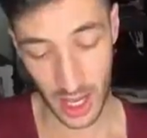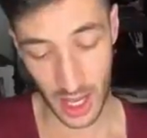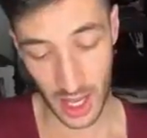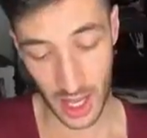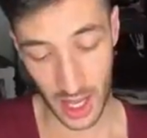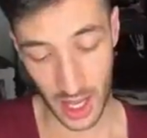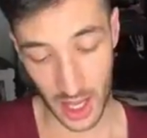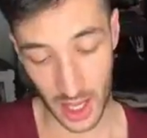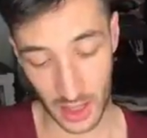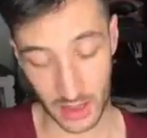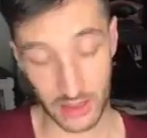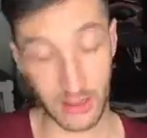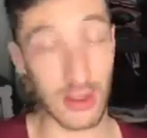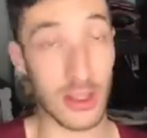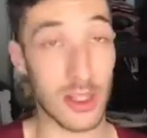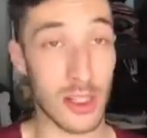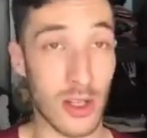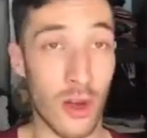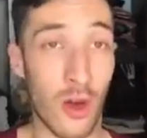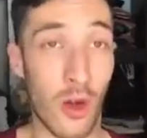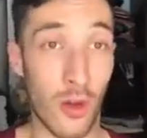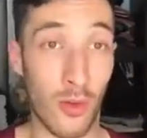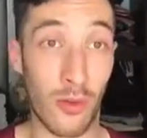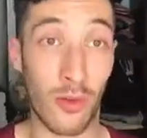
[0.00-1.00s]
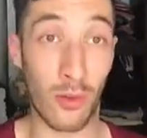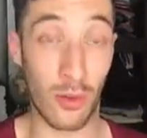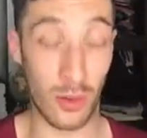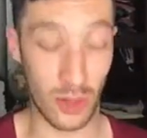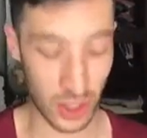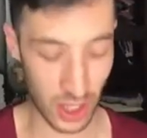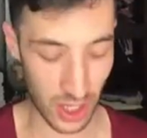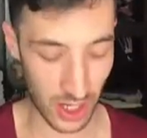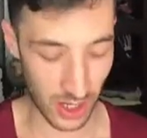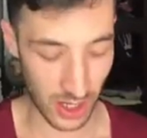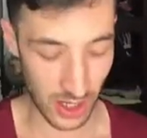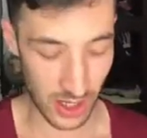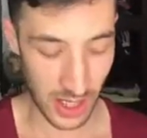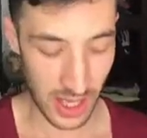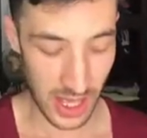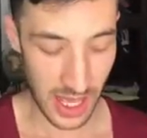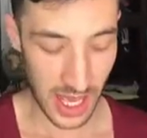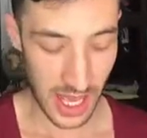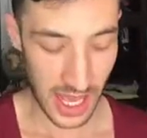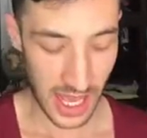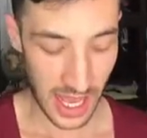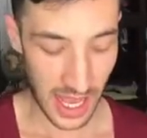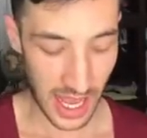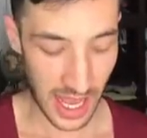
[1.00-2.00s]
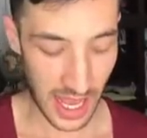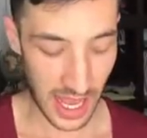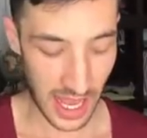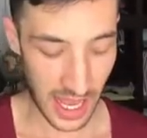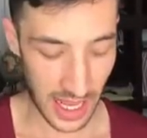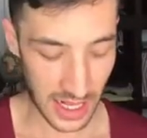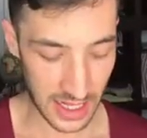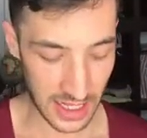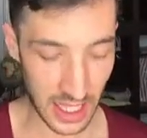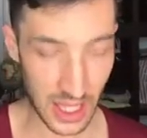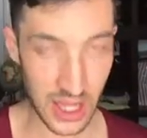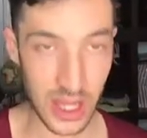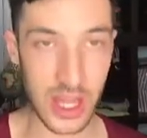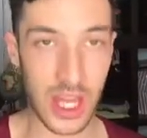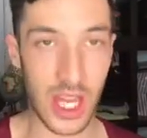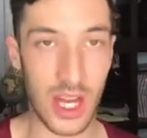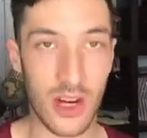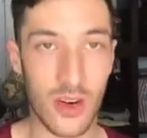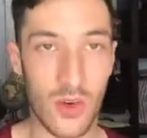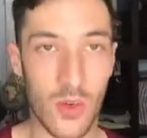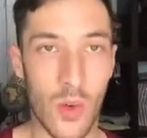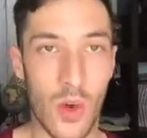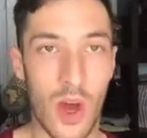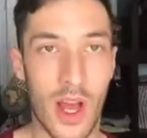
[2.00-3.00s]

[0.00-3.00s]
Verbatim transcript: and it's called fuchsia. And the third